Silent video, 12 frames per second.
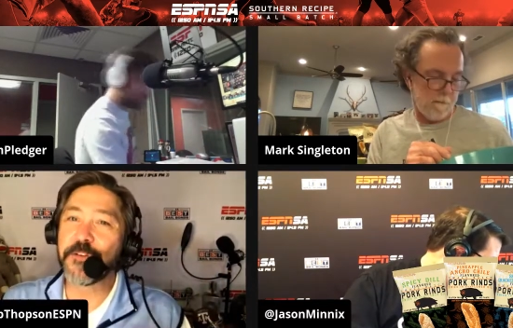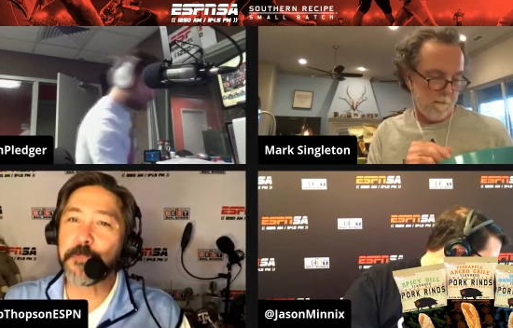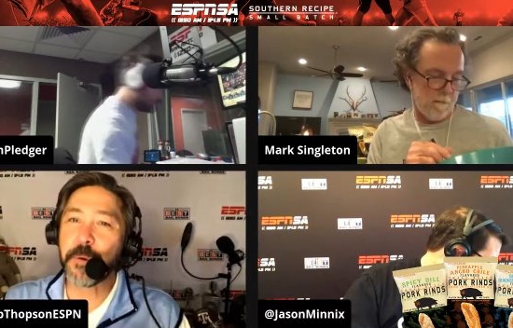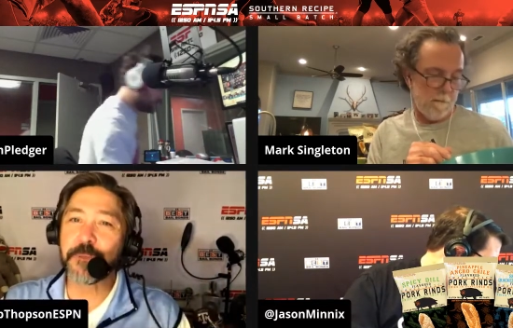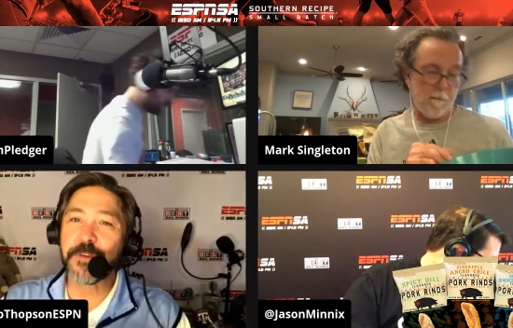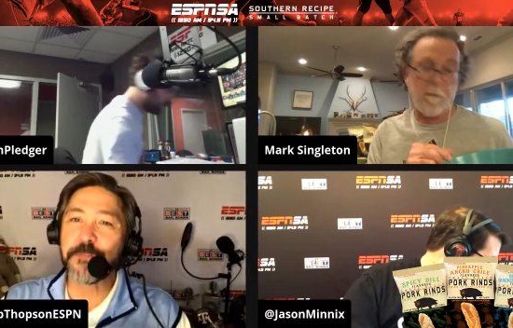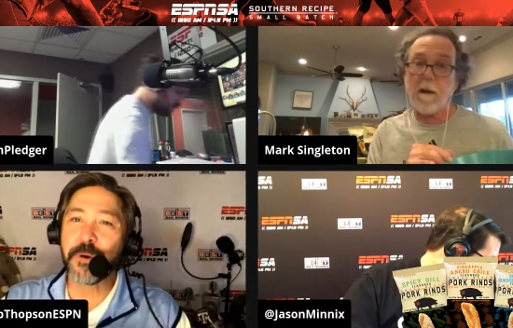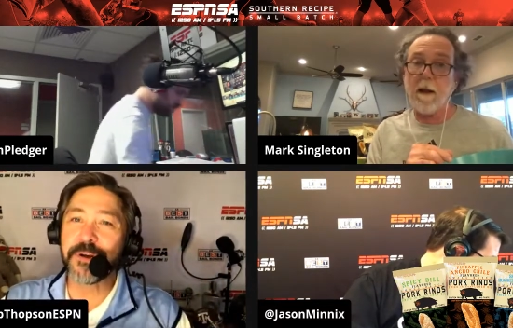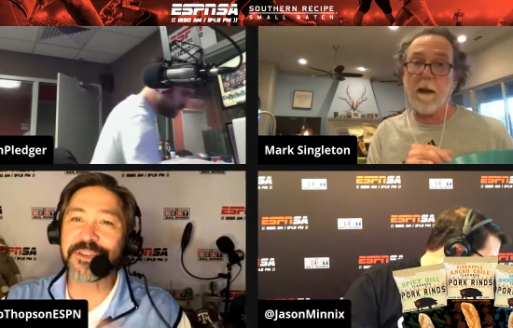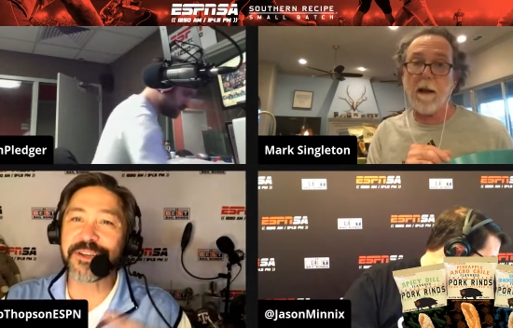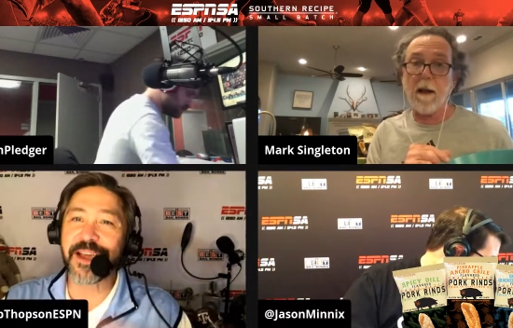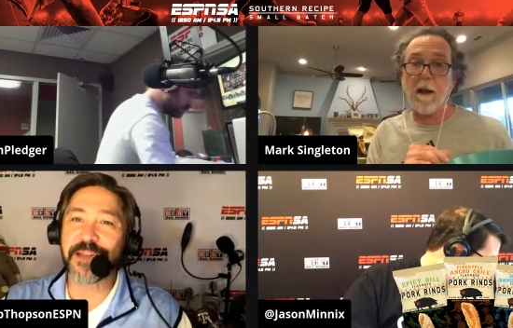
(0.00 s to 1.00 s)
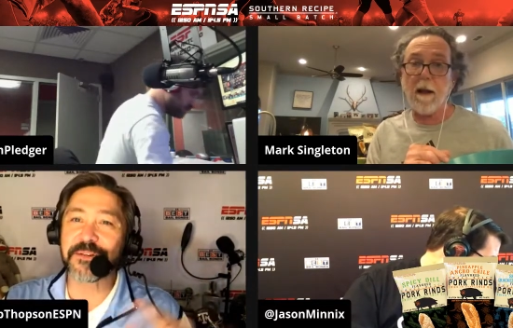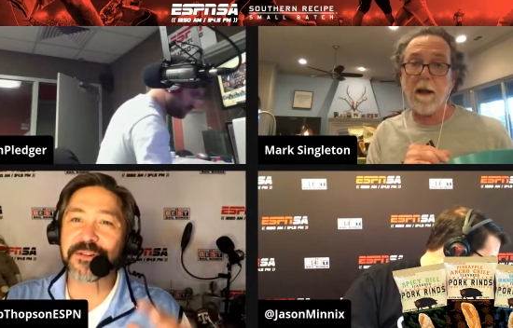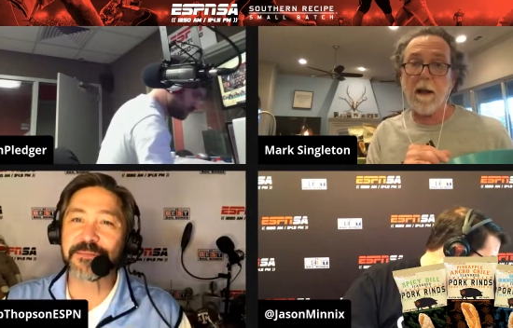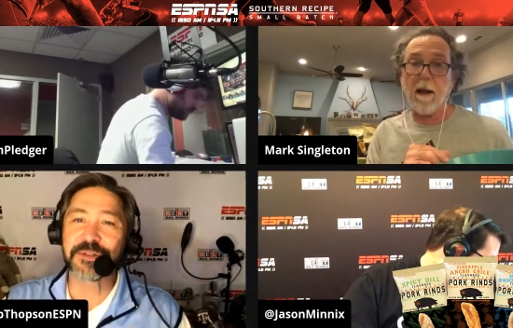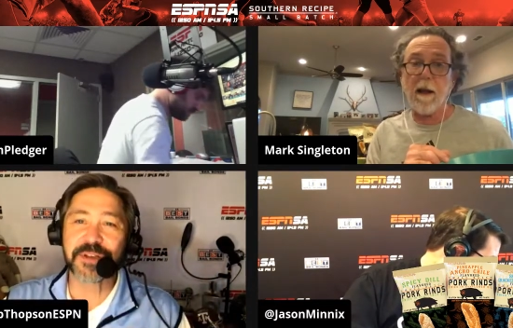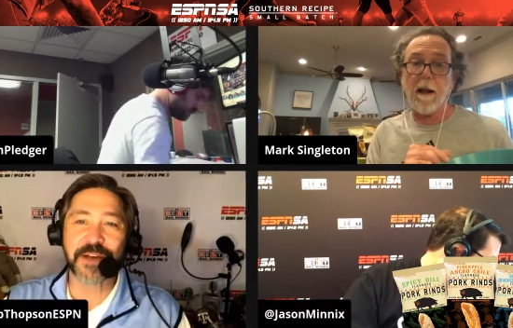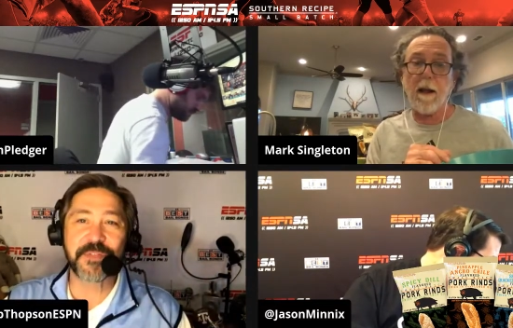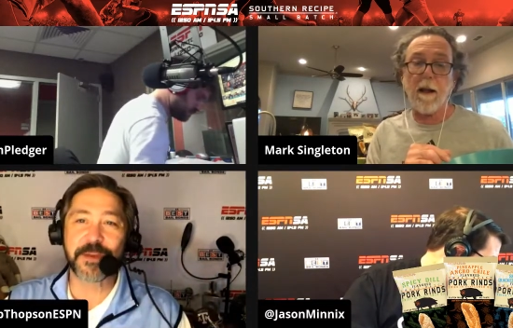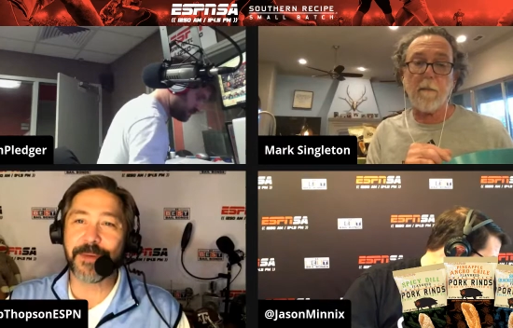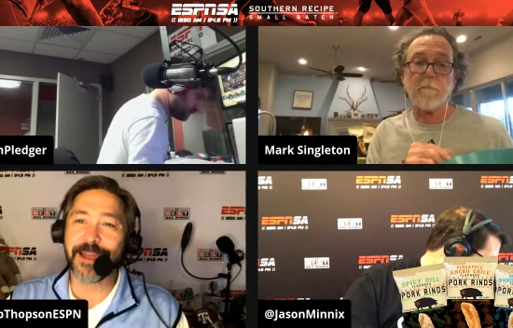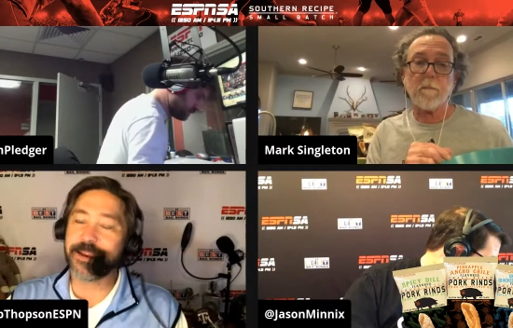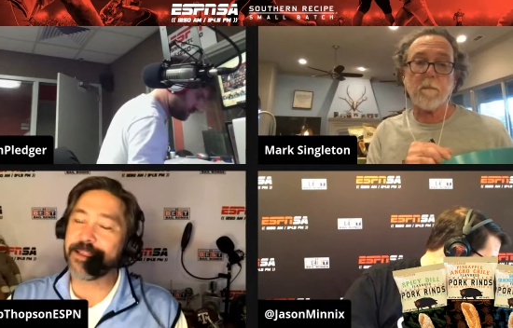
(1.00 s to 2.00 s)
Speaker 1: you've put we put together some
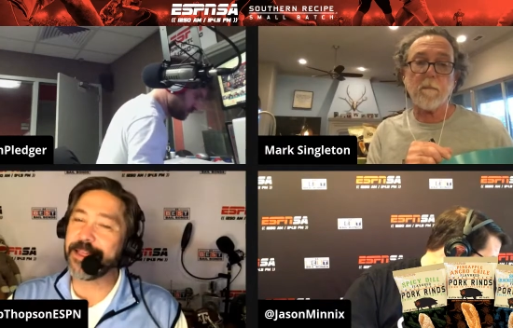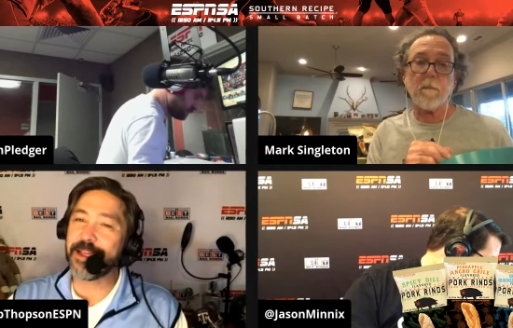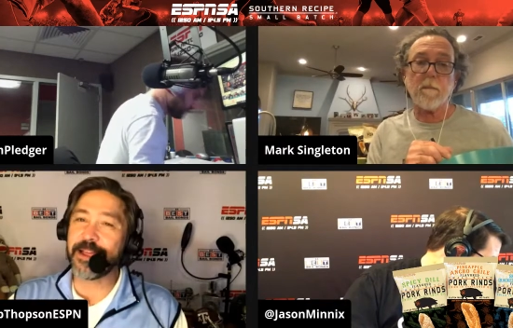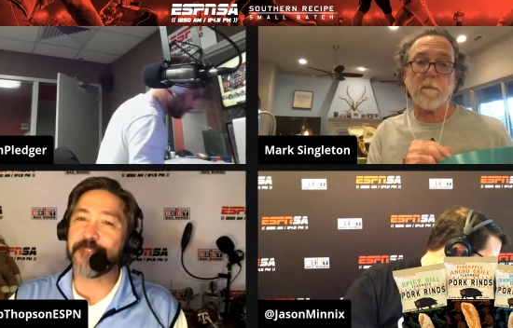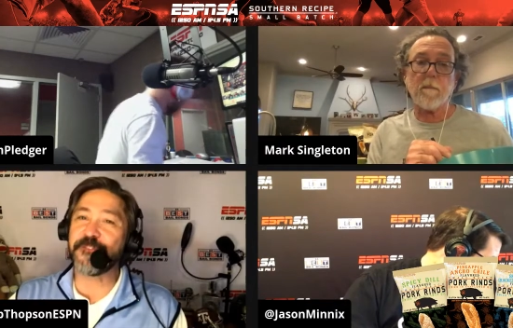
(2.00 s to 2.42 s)
stuff that man,